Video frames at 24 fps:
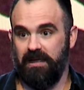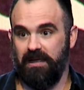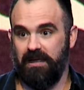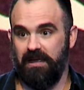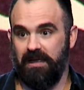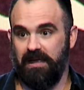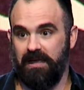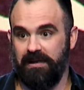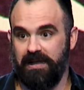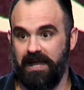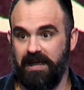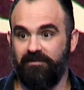
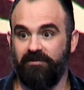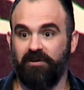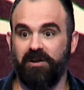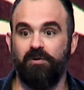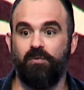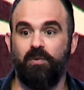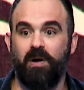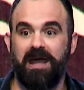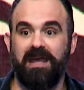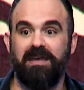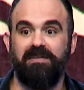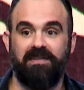in every
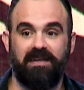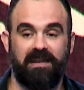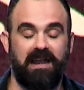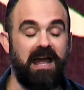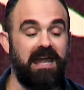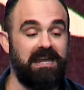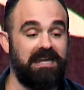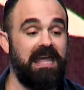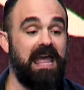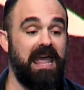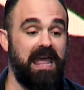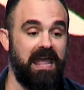way that I
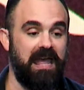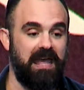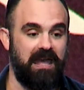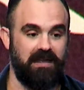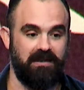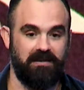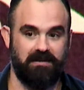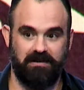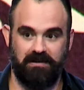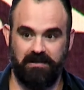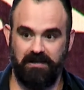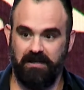
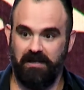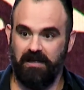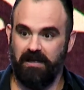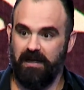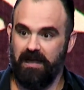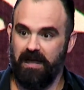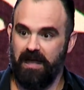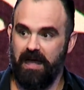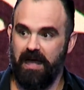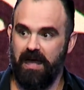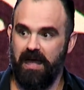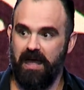can,
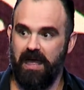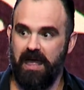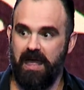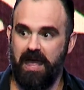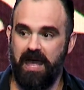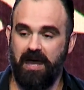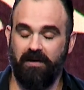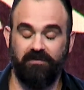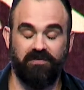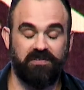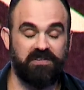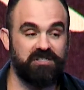
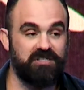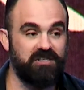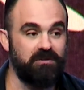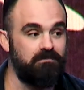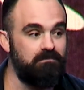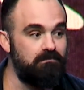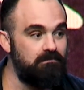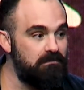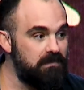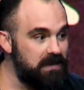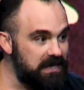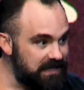have
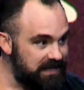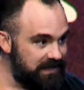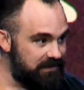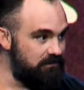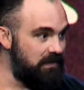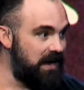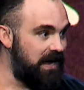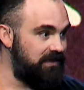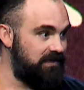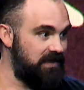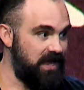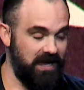submitted
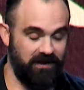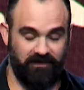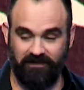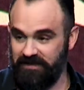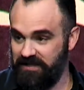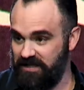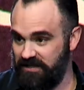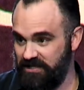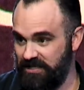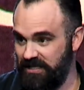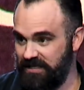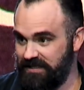my life
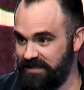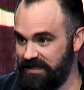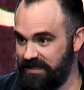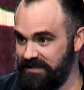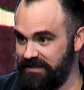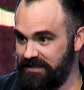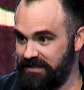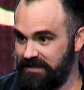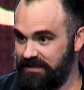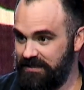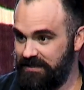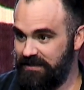to
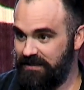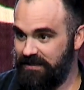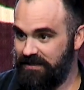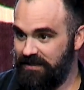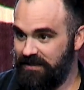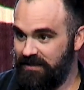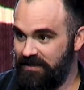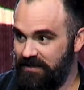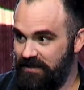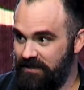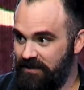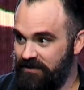Jesus,
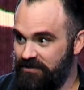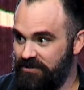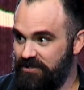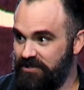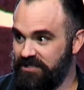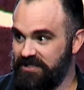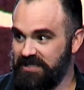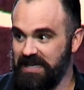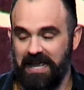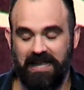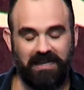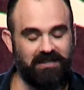to
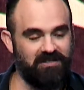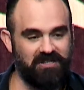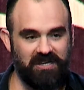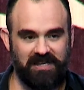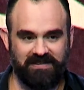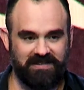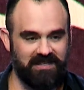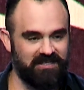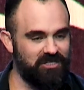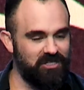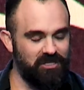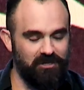saying,
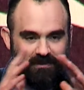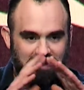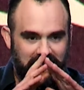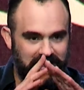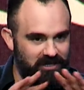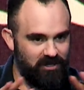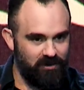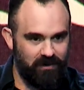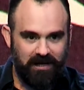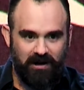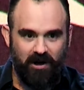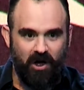Jesus, you
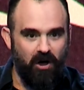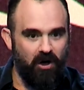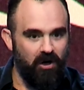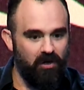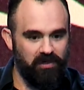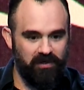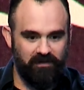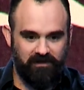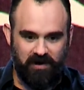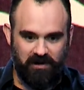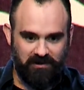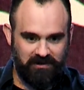get all
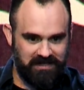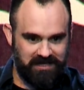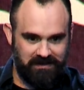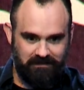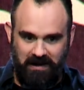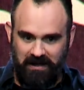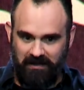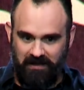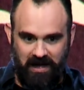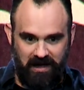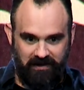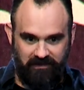the votes in
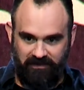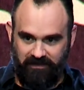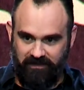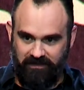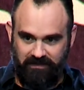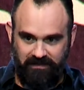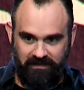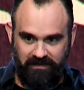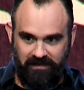my life.